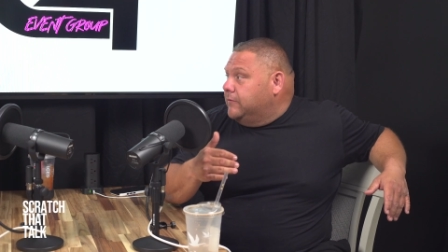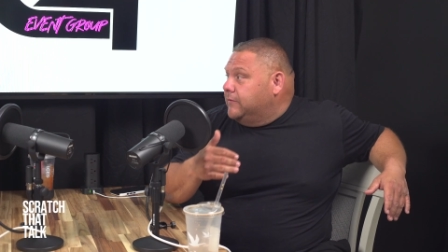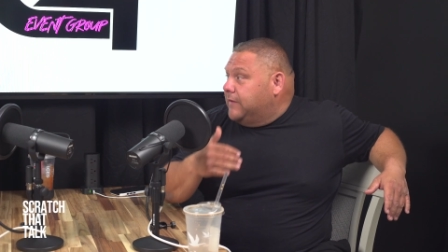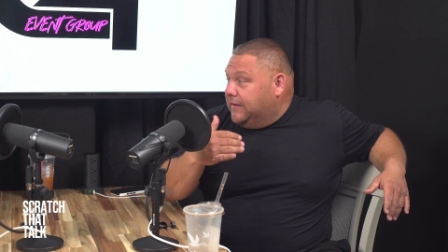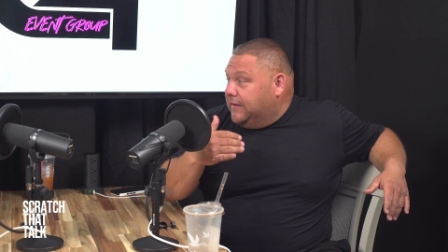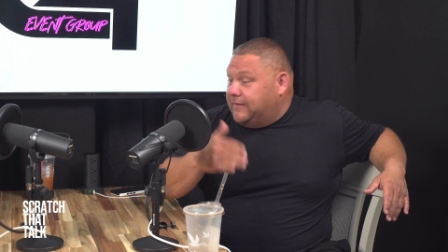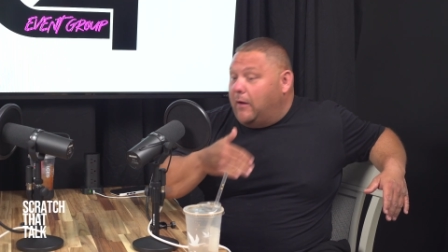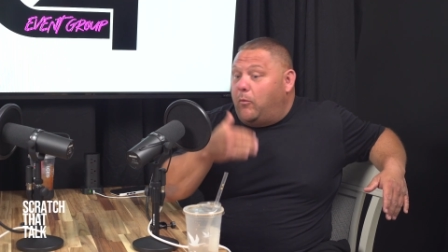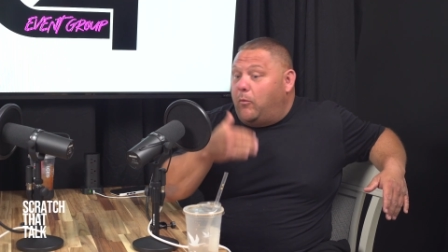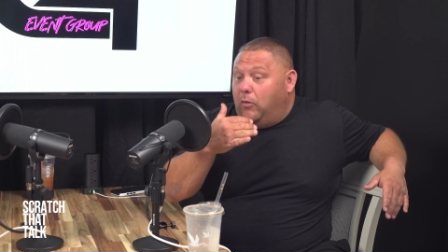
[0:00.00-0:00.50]
That's
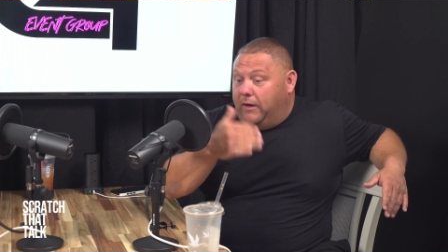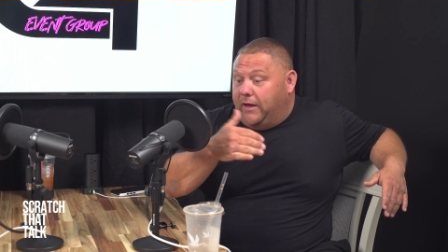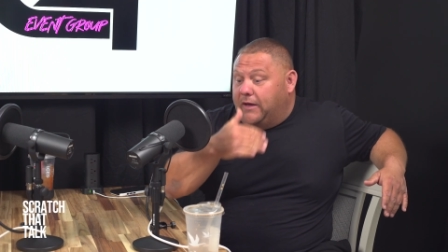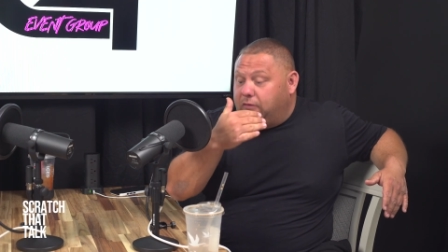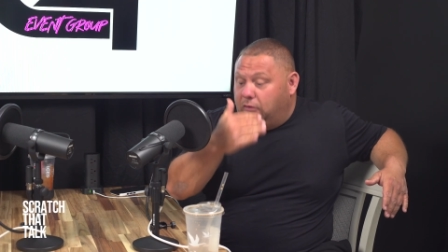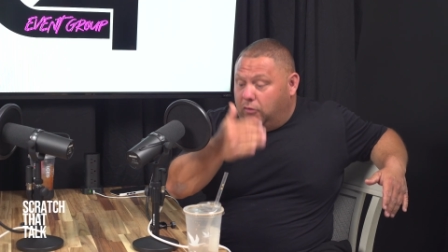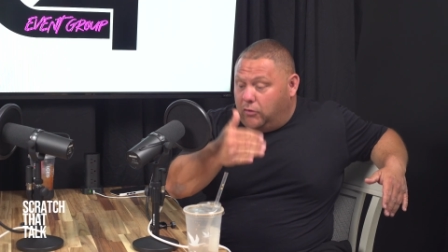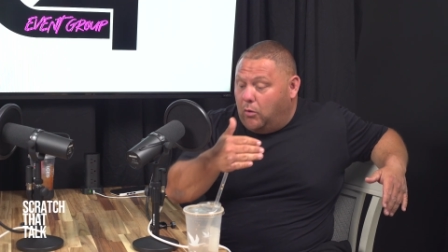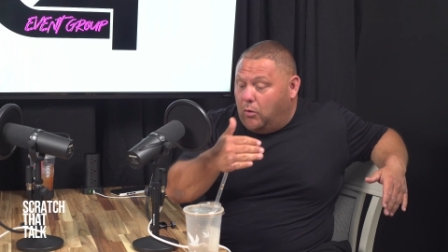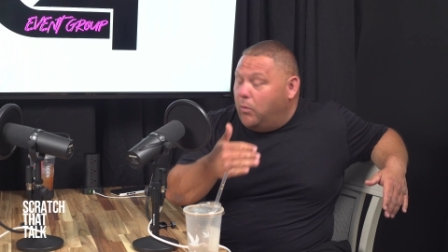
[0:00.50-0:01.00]
how we'll get to
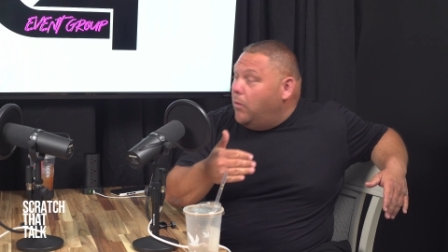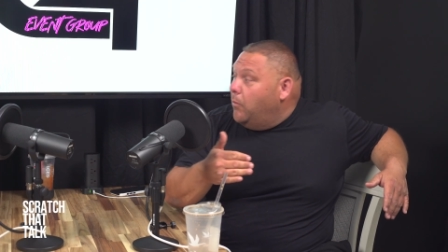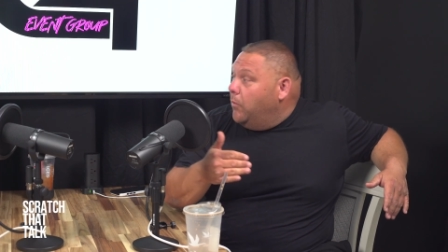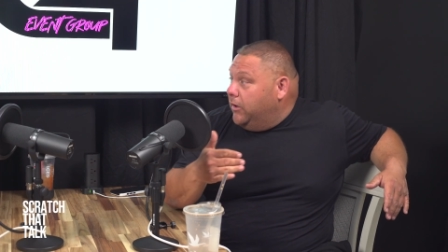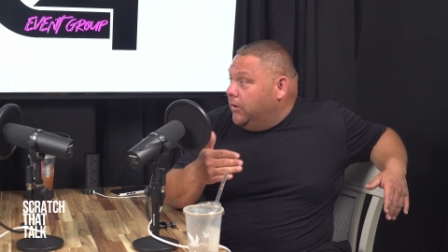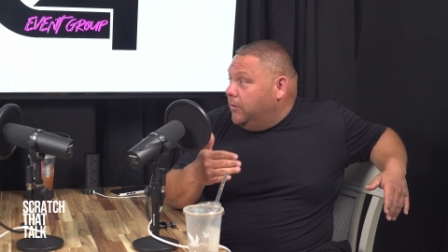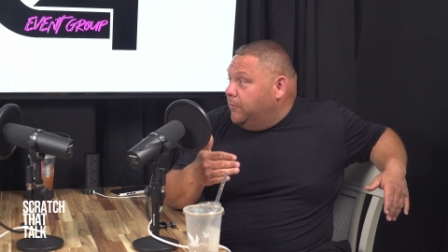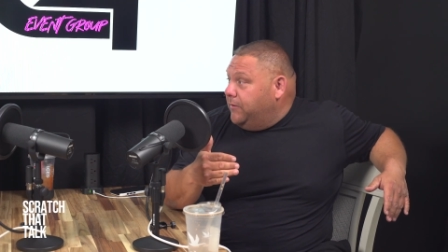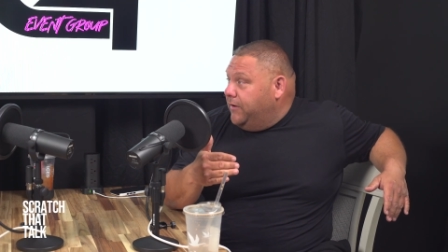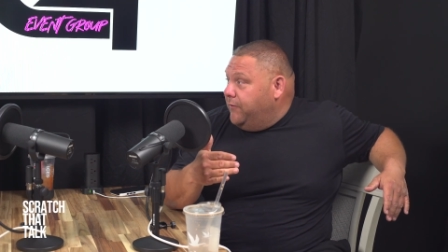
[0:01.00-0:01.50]
know what we're going
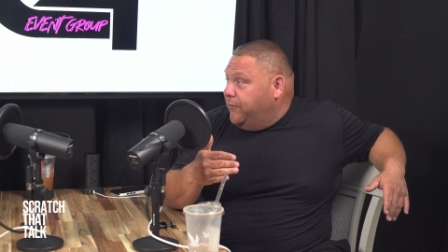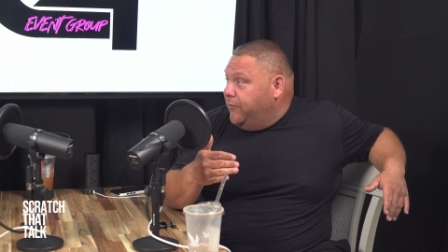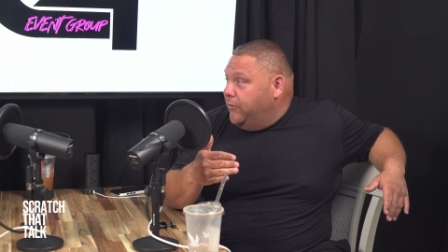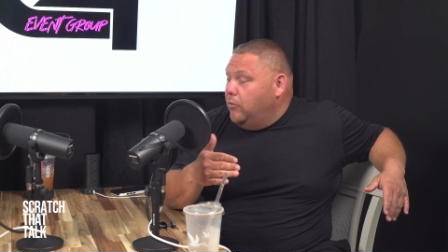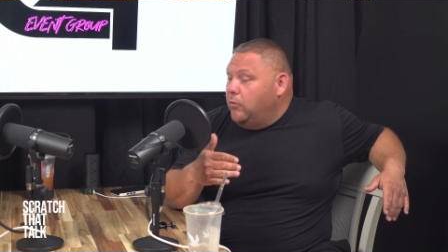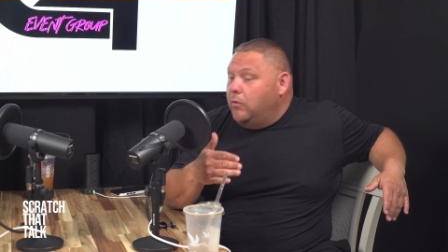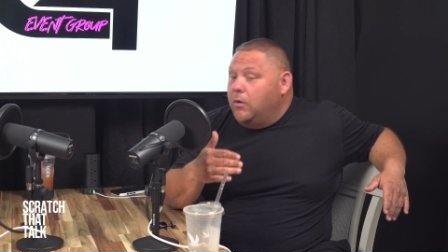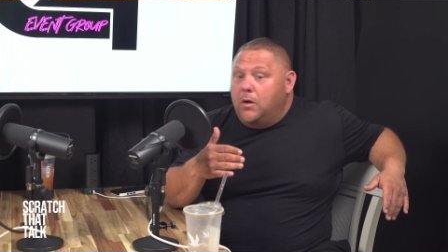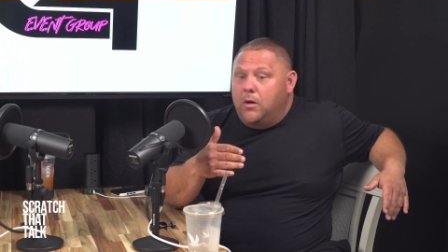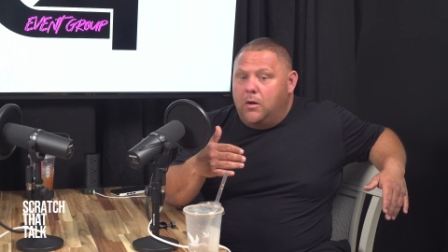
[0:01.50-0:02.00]
to play for you.